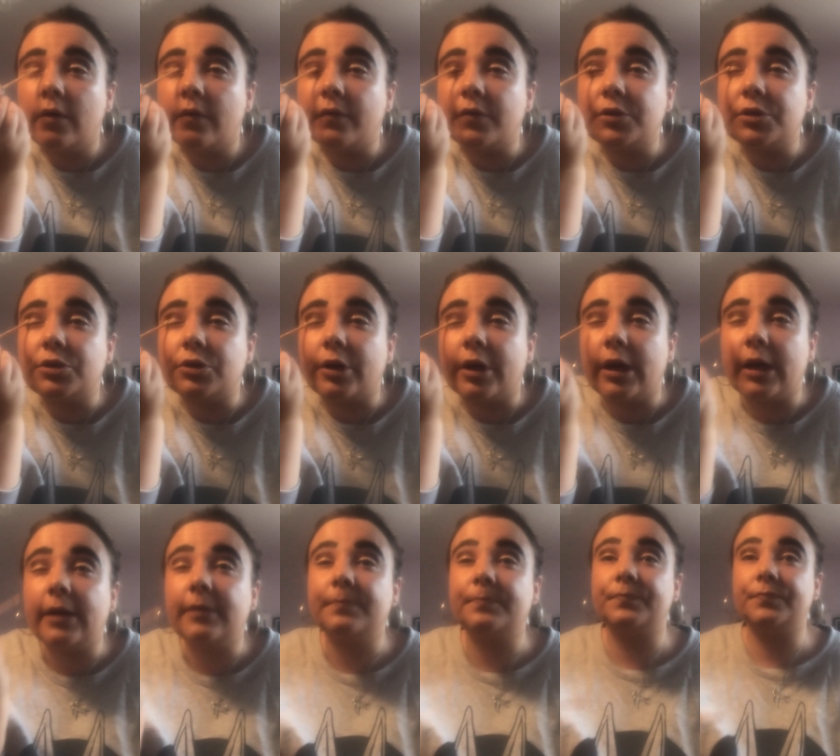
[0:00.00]

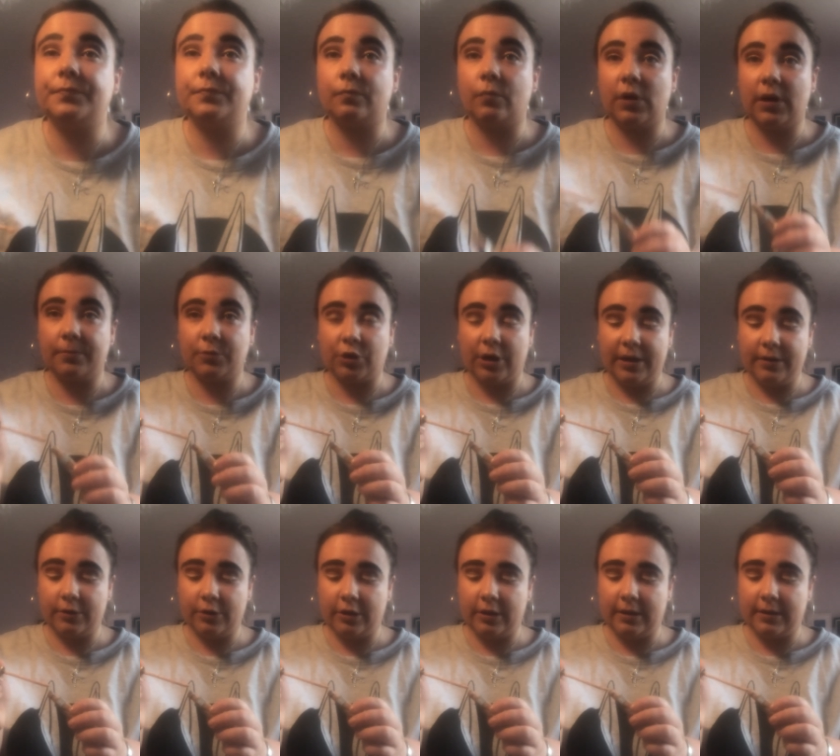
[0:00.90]
frustrating when I'm
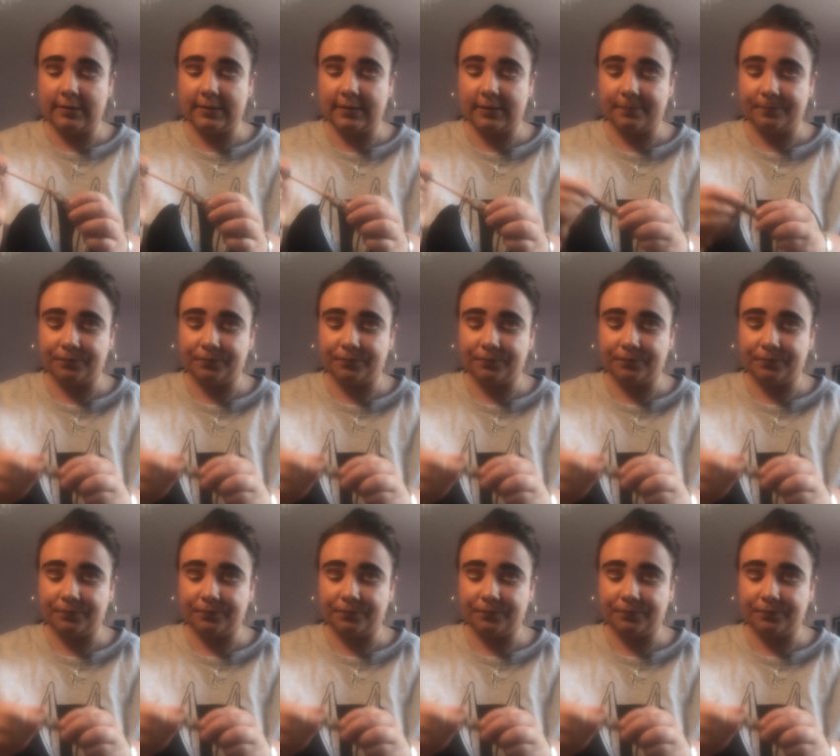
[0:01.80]
trying to do this.